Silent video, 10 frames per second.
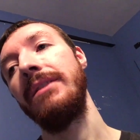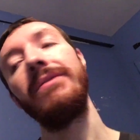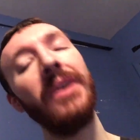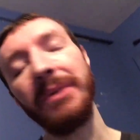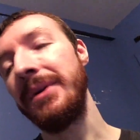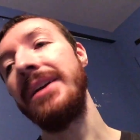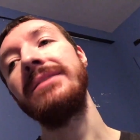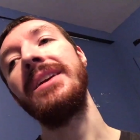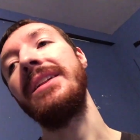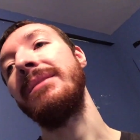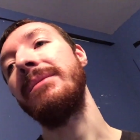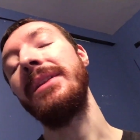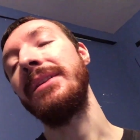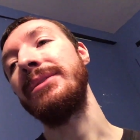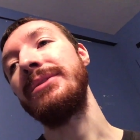Fuck what I said in the
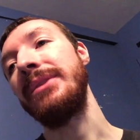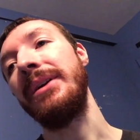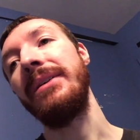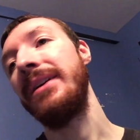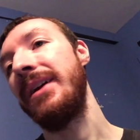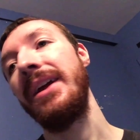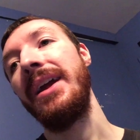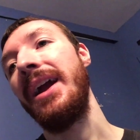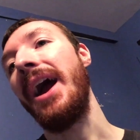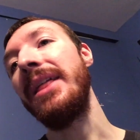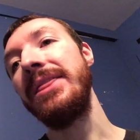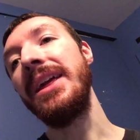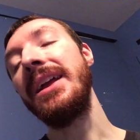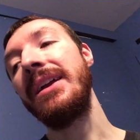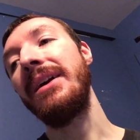in the intro. I
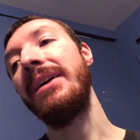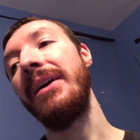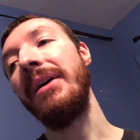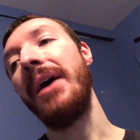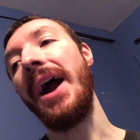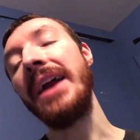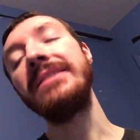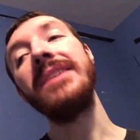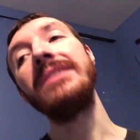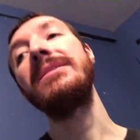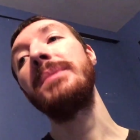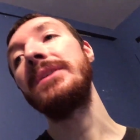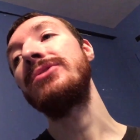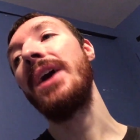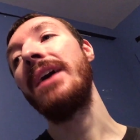think I said
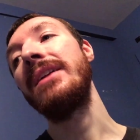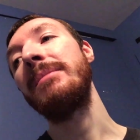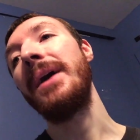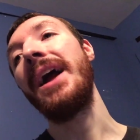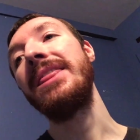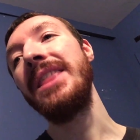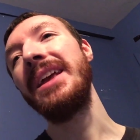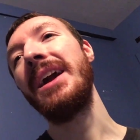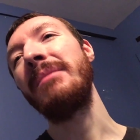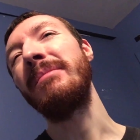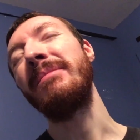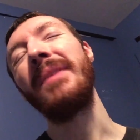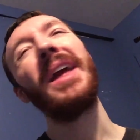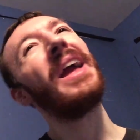spirituality, but I think I'm